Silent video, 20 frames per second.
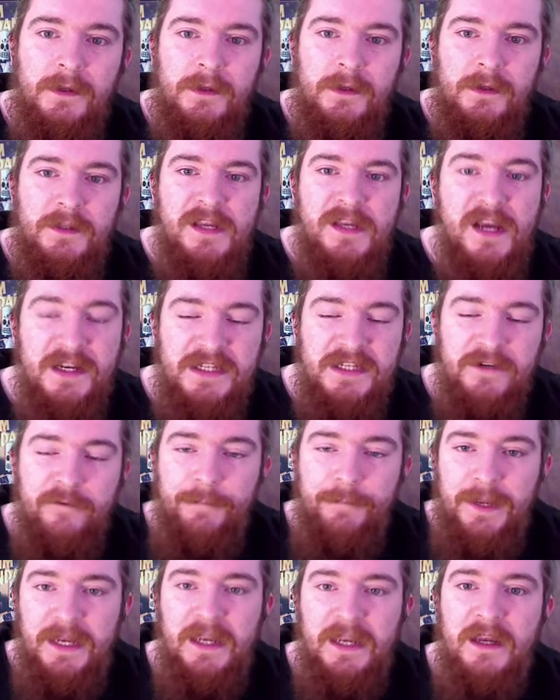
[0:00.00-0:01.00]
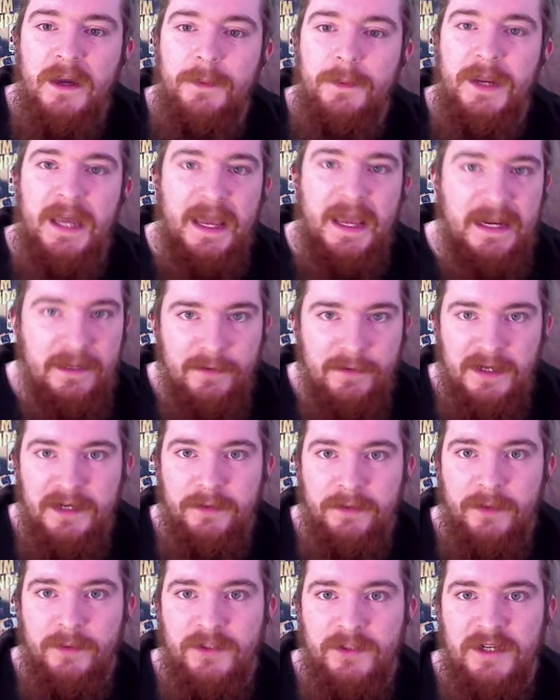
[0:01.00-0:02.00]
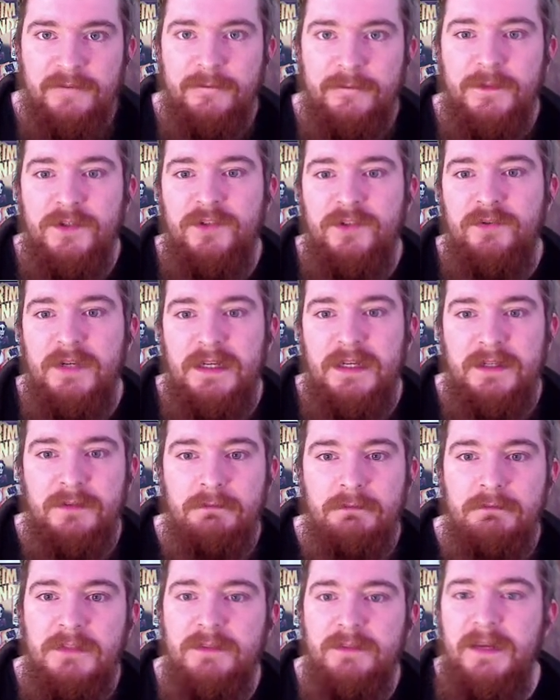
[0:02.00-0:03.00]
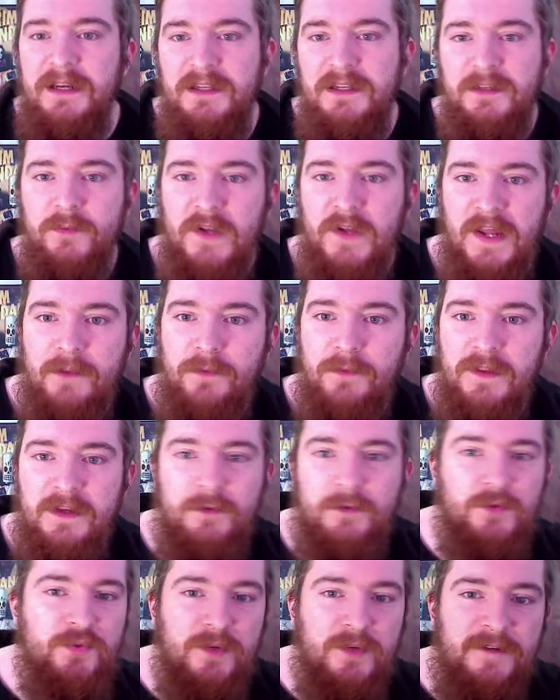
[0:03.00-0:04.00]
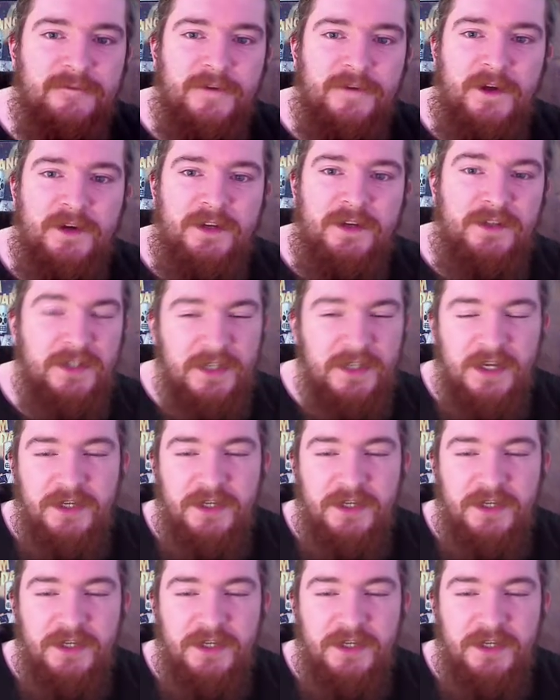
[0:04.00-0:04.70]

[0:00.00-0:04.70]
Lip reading: The idea of picking up like any random object from the street and smacking someone in the head with it was really fun and just kind of